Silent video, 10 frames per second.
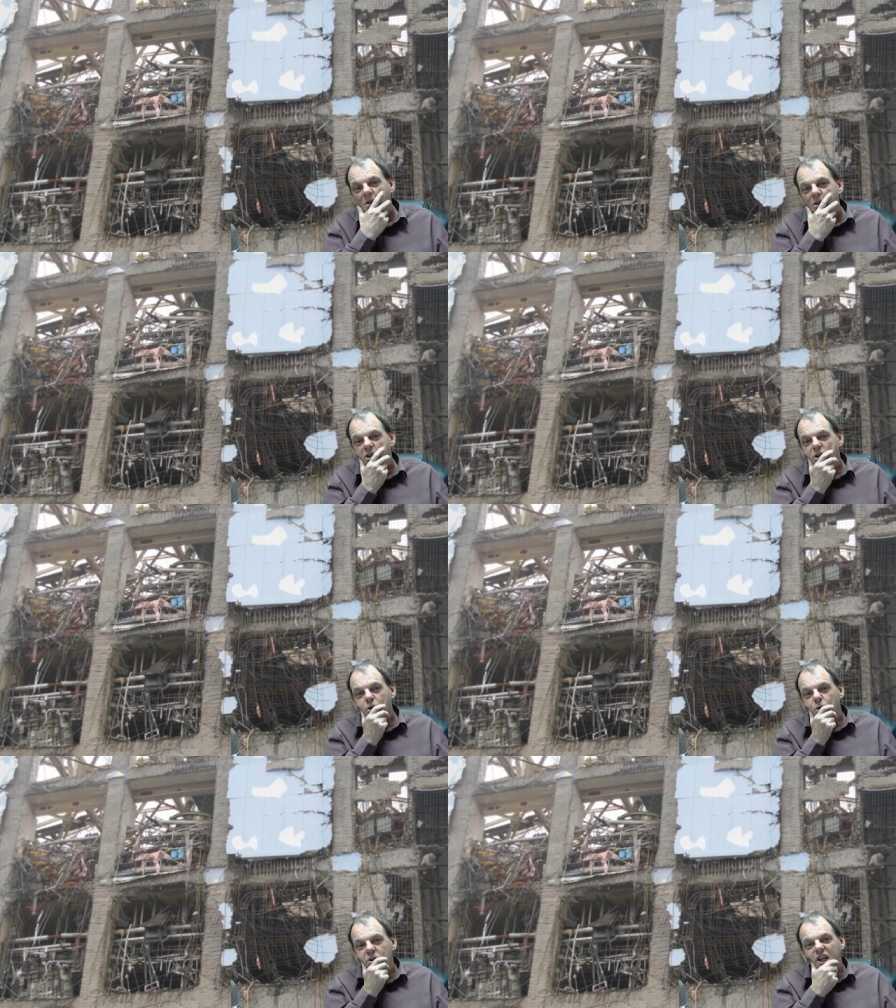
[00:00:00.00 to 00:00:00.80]
you
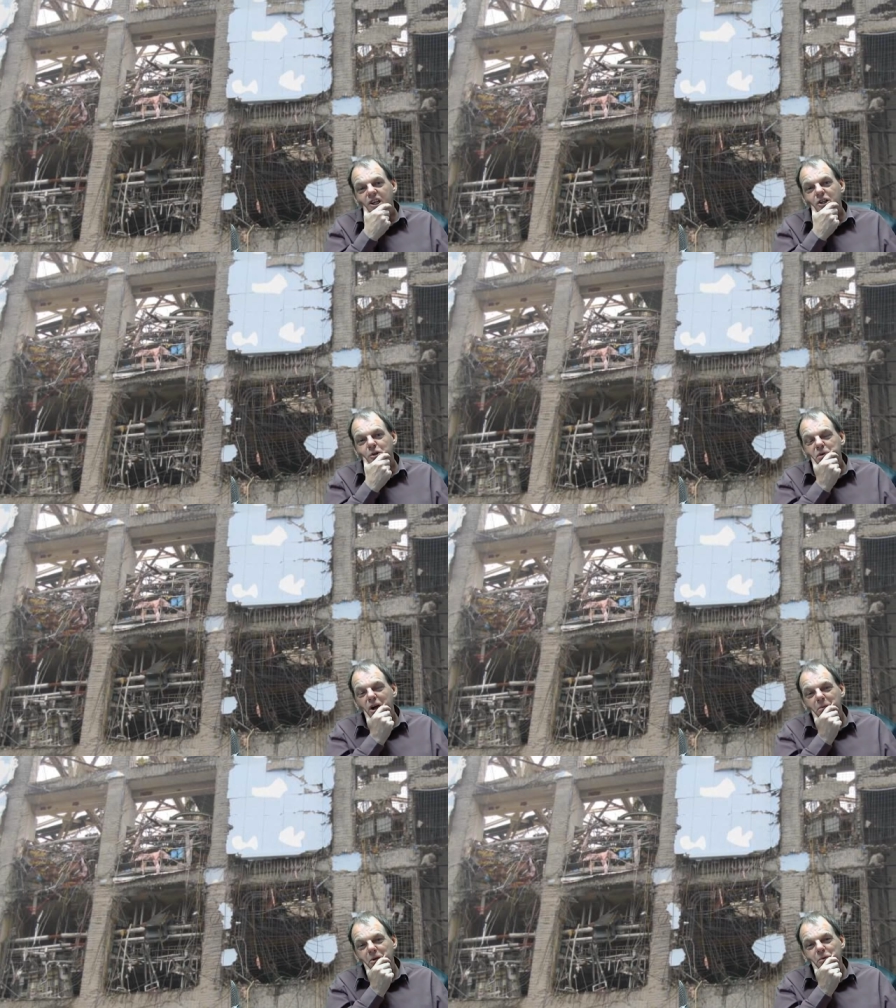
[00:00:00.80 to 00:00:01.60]
know dana you're
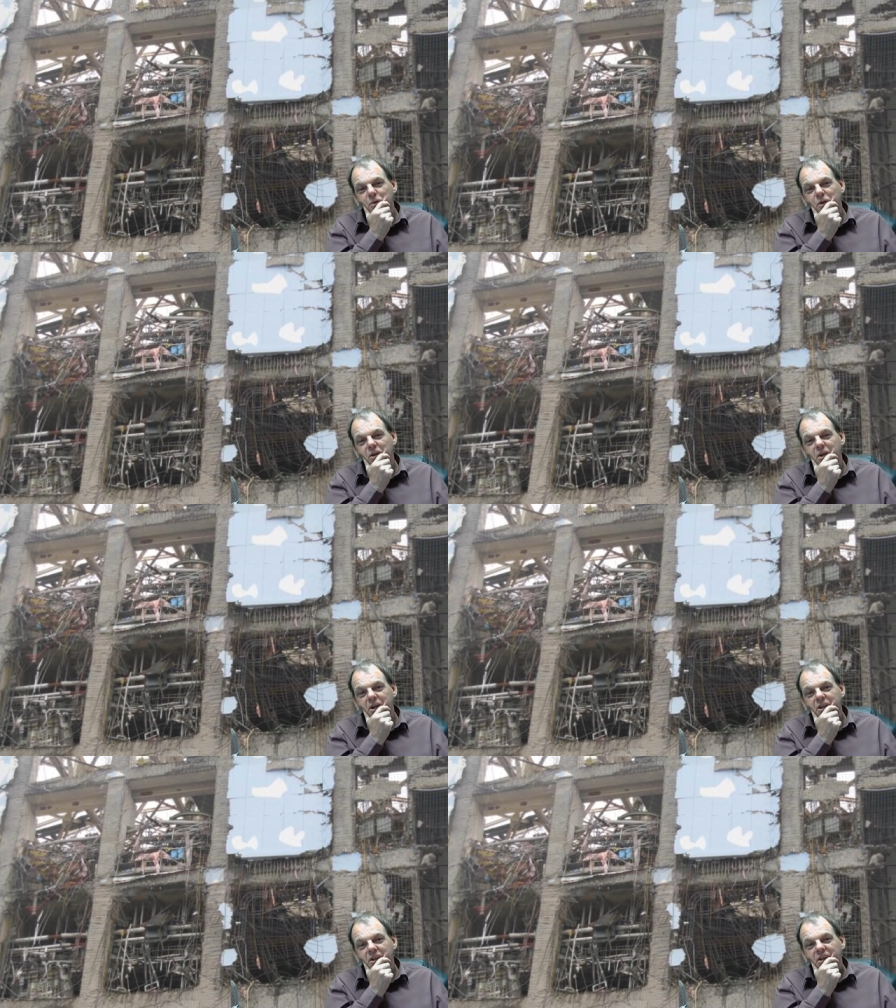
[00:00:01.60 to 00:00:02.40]
probably
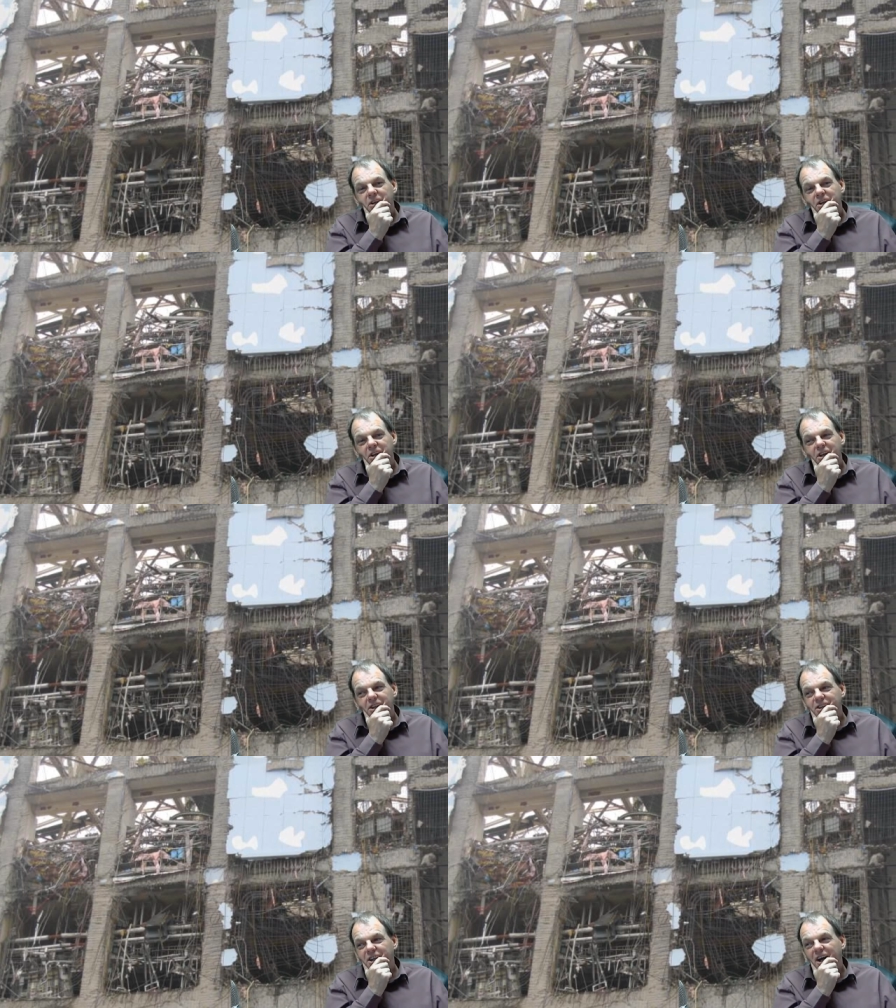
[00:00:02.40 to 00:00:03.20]
right
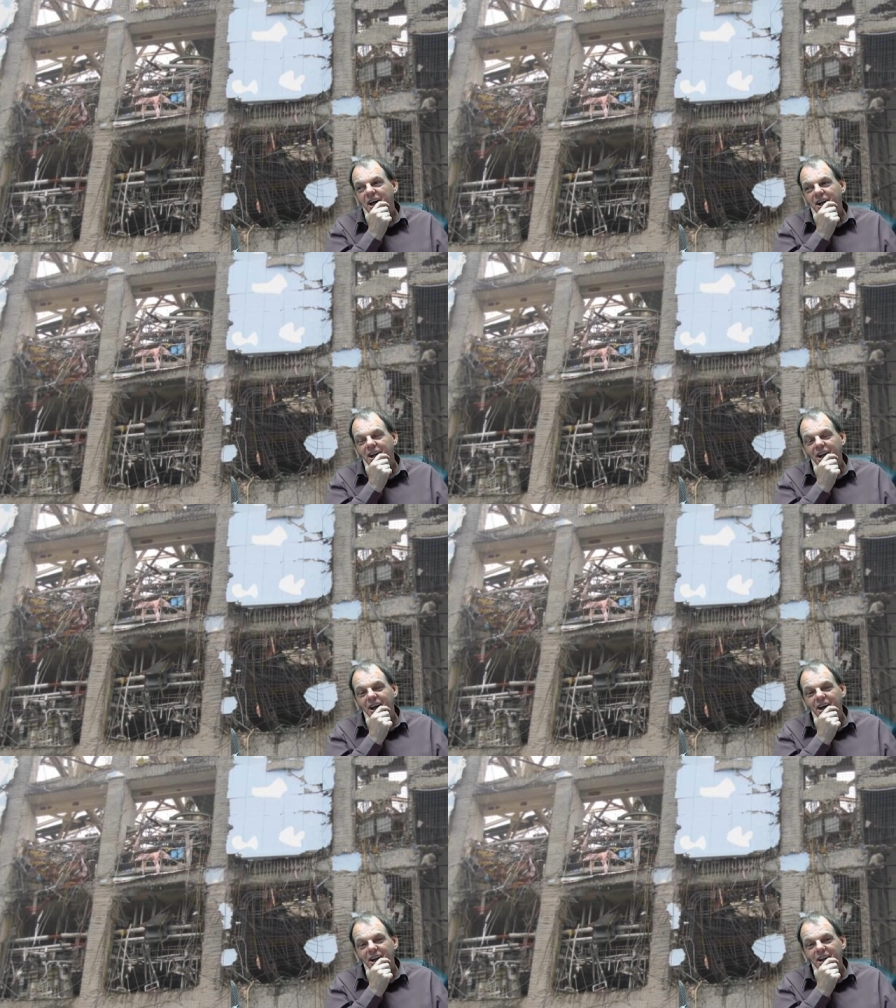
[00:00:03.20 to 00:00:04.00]
it's got a
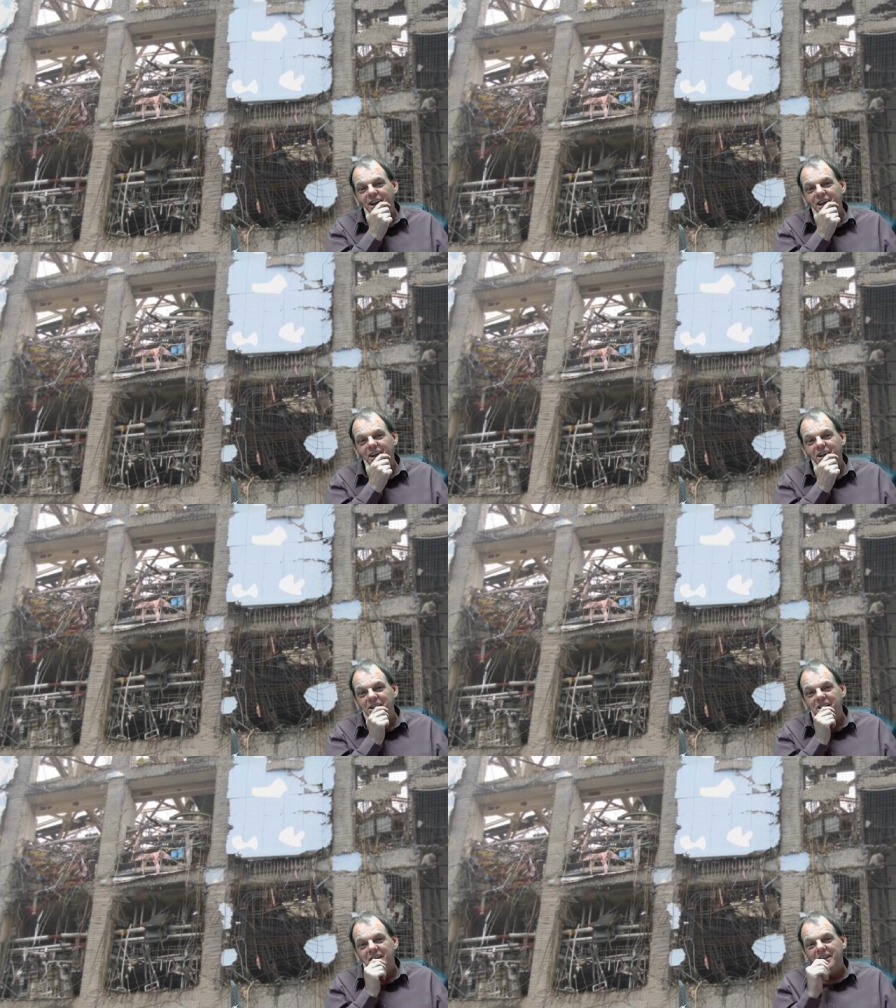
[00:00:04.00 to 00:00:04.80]
lot of
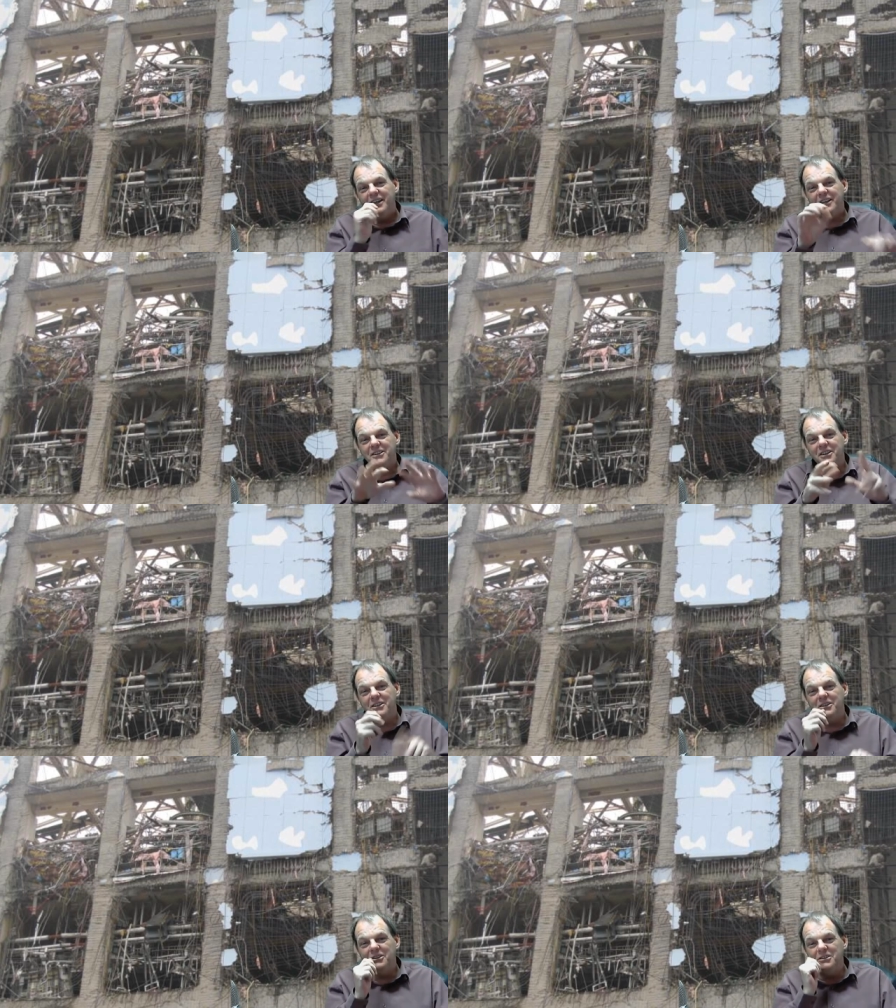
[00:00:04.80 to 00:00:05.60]
little
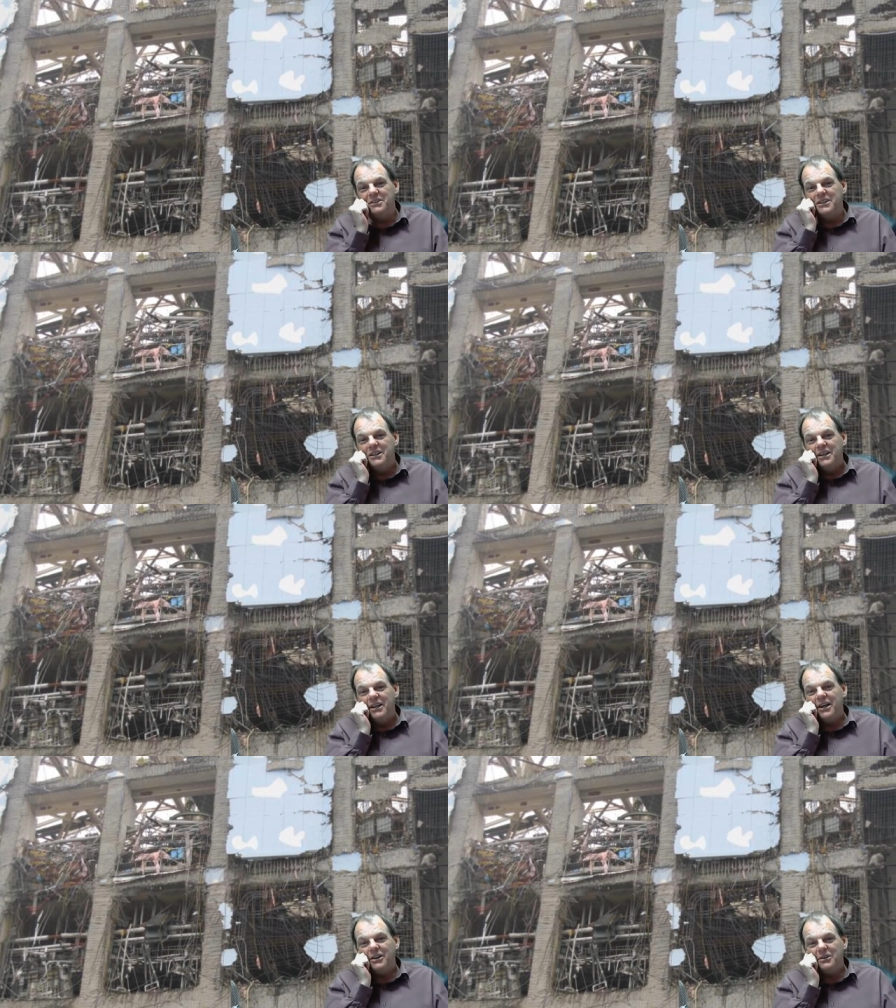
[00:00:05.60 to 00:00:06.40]
issues
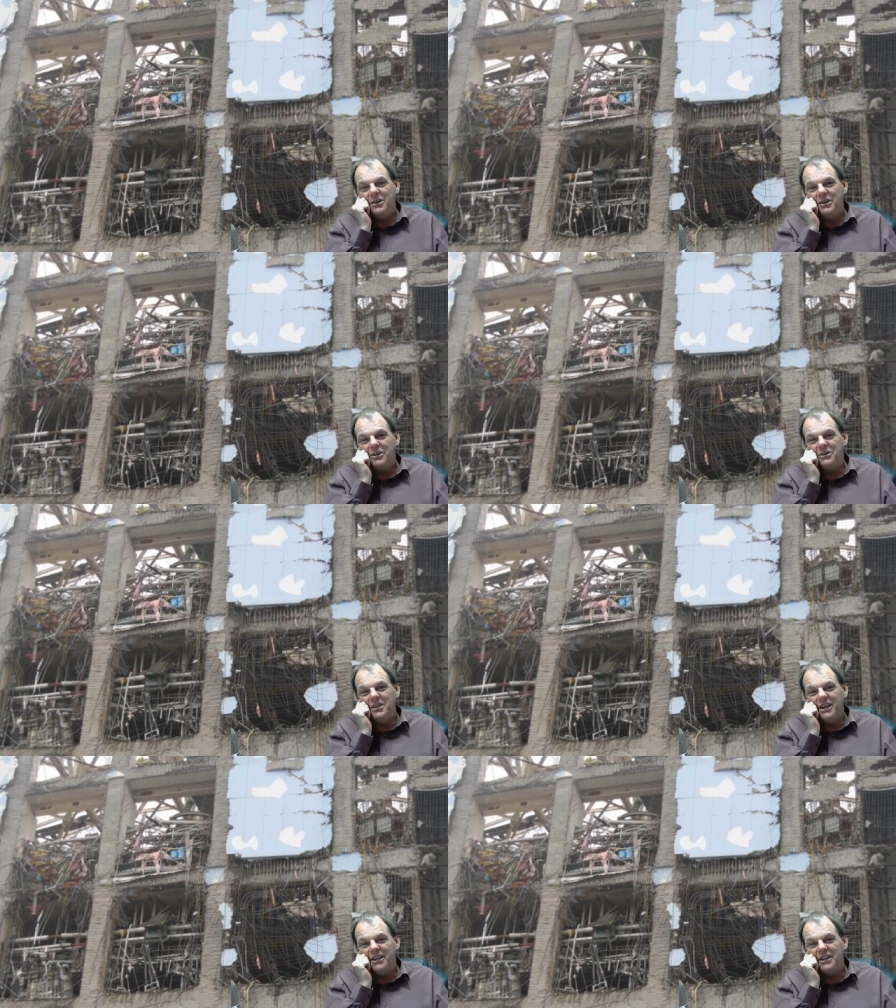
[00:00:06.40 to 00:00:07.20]
i don't know
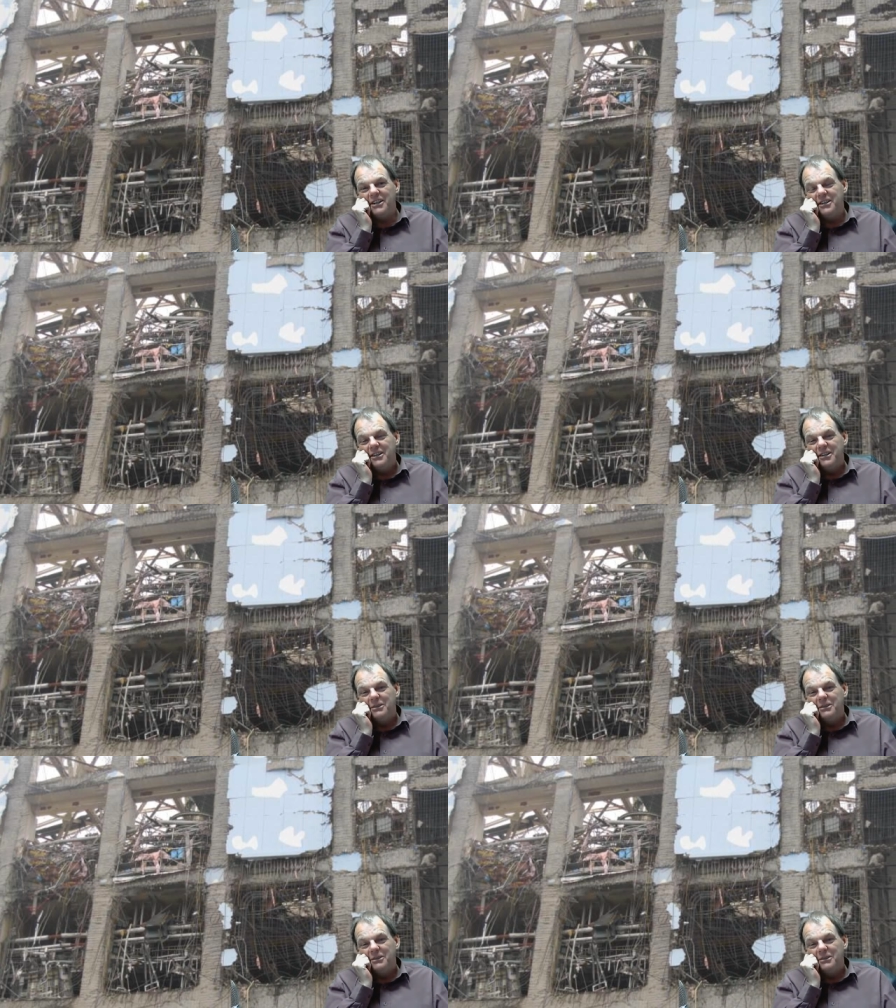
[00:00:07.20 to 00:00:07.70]
dana